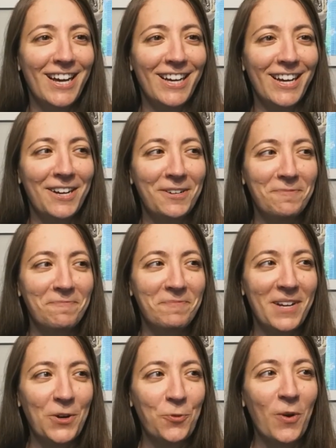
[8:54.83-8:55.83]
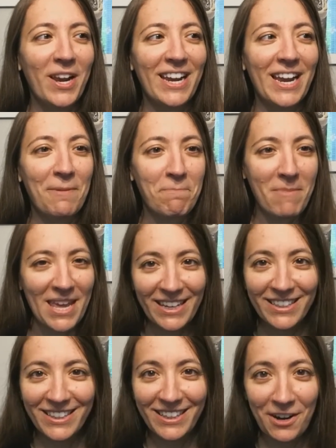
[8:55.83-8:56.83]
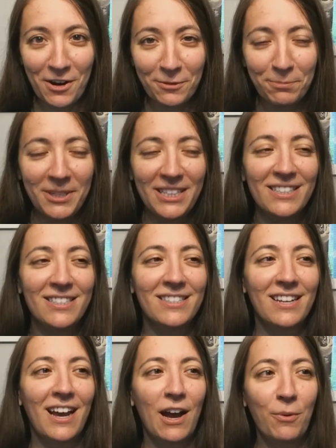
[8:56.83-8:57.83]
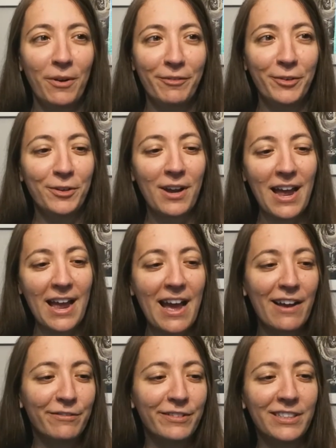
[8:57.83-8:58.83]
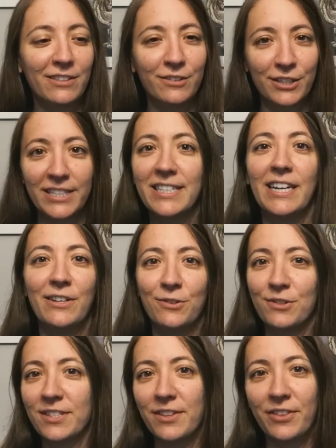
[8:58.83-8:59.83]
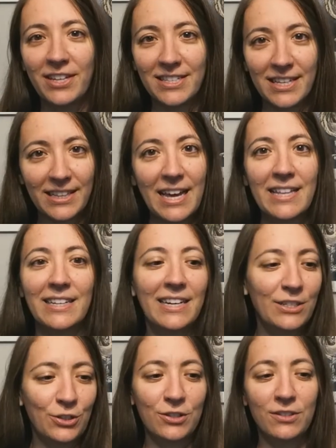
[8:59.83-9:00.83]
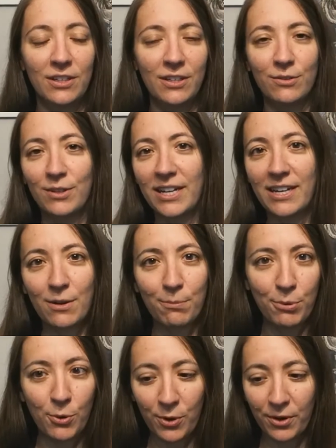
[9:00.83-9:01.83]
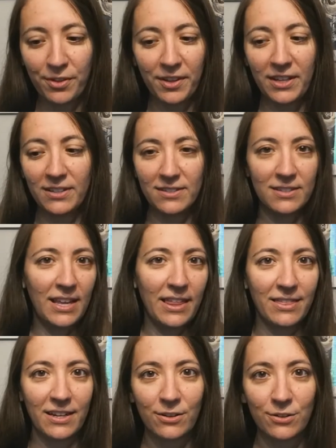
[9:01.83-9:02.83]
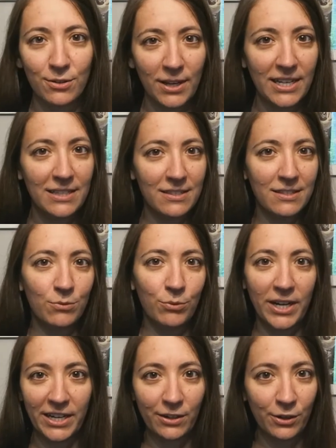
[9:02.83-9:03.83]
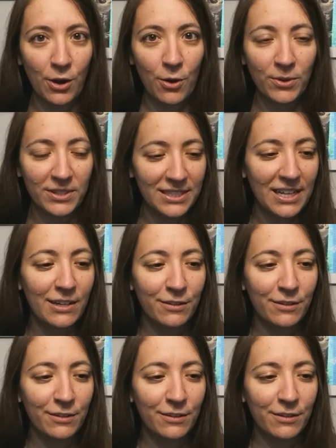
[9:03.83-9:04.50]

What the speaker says: When I make the art piece, however, I have little containers and things like that I just, you know, like I'll pour things in there so that it's ready to go instead